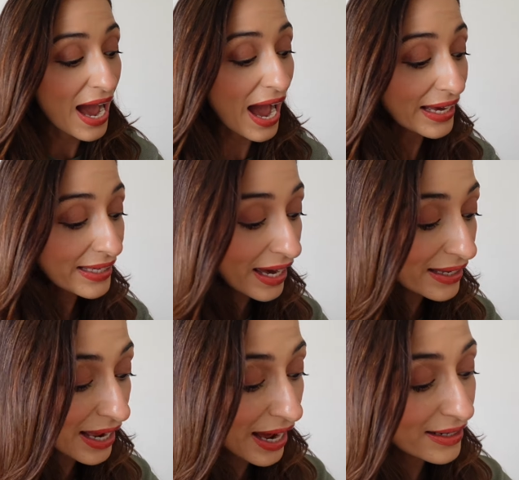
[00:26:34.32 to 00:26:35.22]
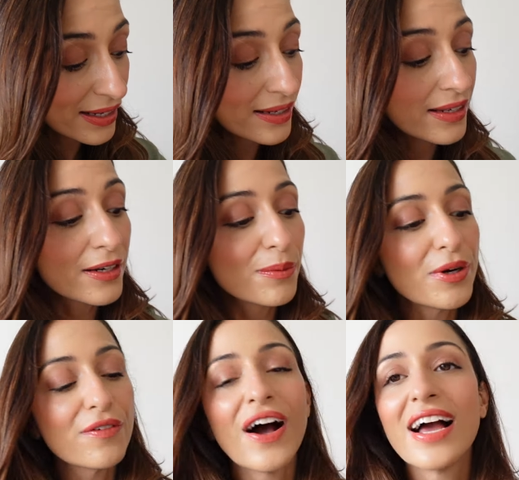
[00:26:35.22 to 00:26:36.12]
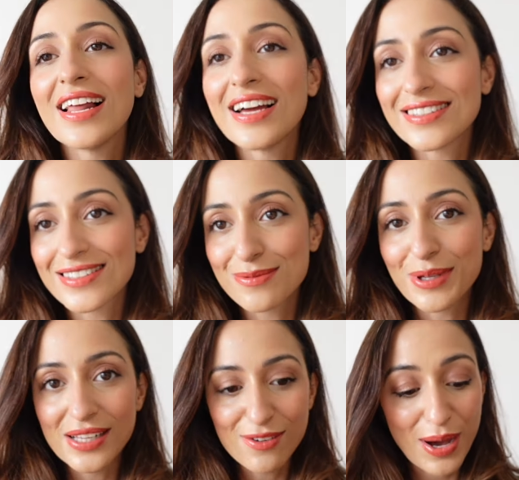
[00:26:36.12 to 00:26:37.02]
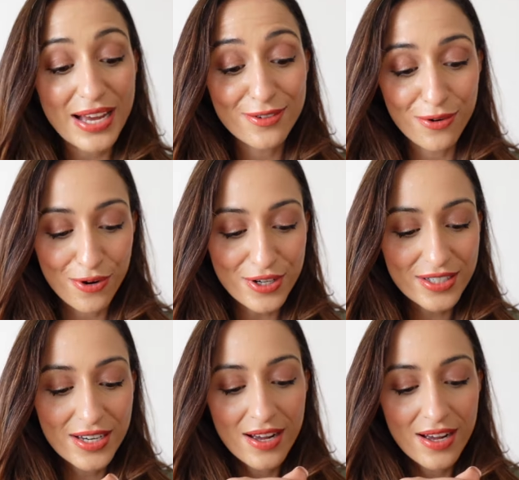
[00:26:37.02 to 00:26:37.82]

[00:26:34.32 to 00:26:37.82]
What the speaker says: I can add a little bit of highlight as well, why not?